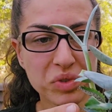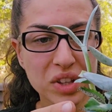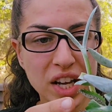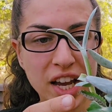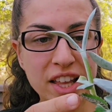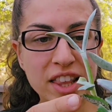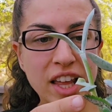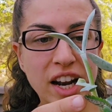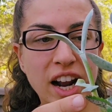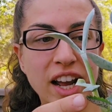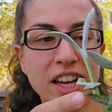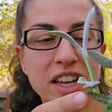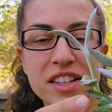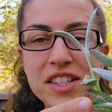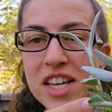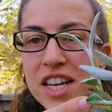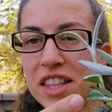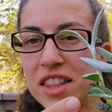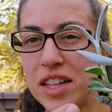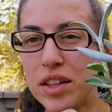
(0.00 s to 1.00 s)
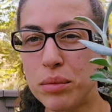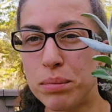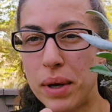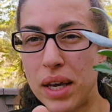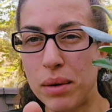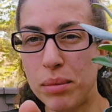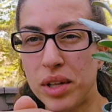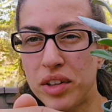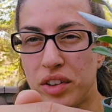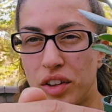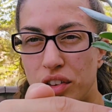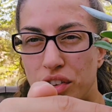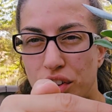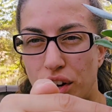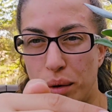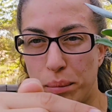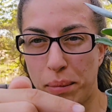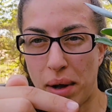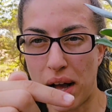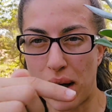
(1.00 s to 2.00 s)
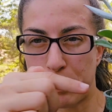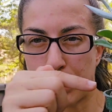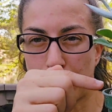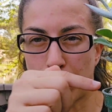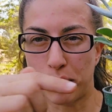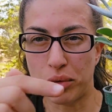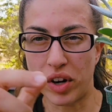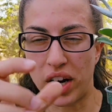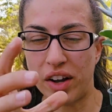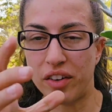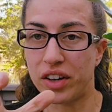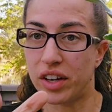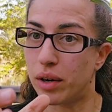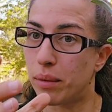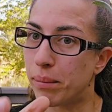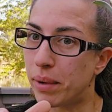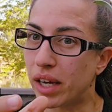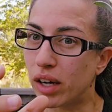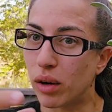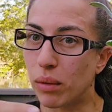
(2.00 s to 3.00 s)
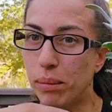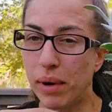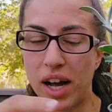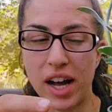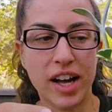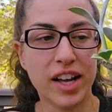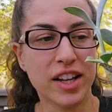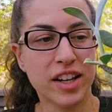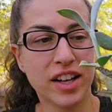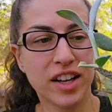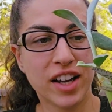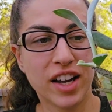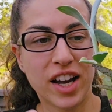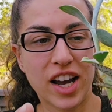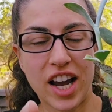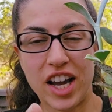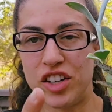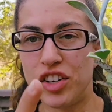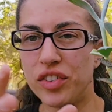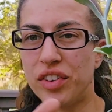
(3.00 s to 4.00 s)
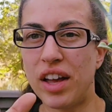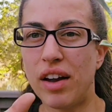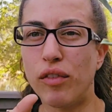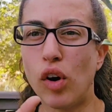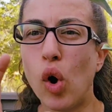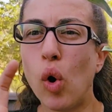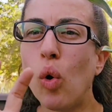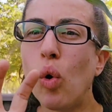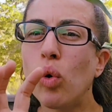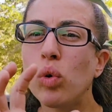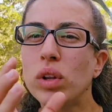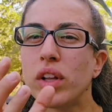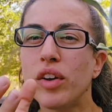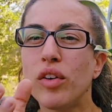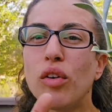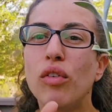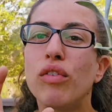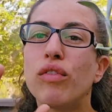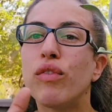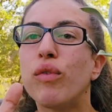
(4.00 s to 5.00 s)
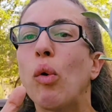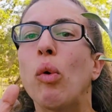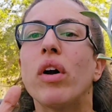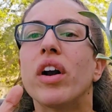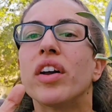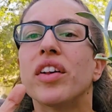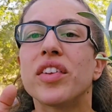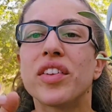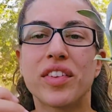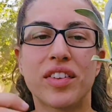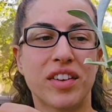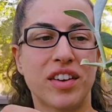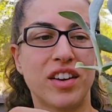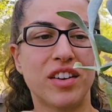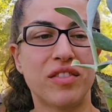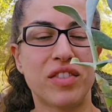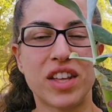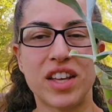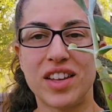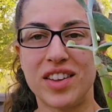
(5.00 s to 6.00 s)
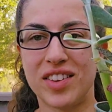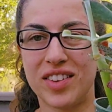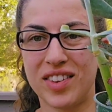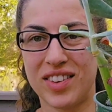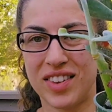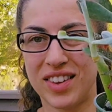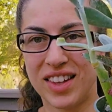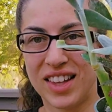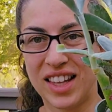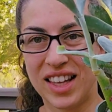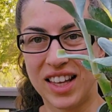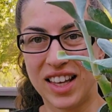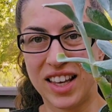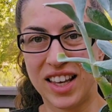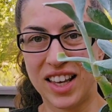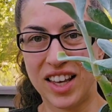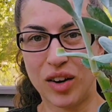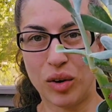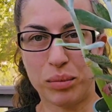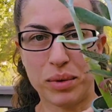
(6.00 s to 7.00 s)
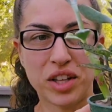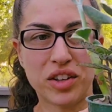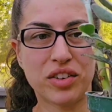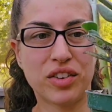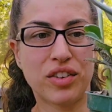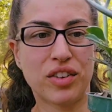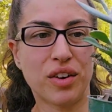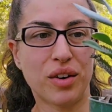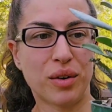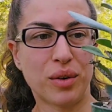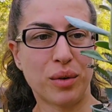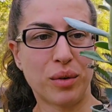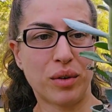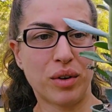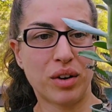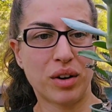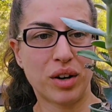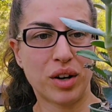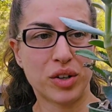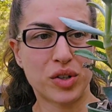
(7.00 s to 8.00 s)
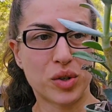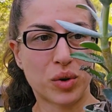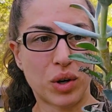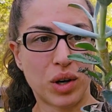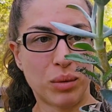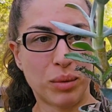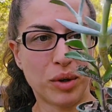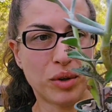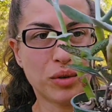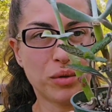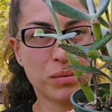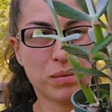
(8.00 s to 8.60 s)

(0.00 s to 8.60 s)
And then I can take these babies and start popping them around in a bigger pot and just have a whole little forest of these. It'll be so adorable.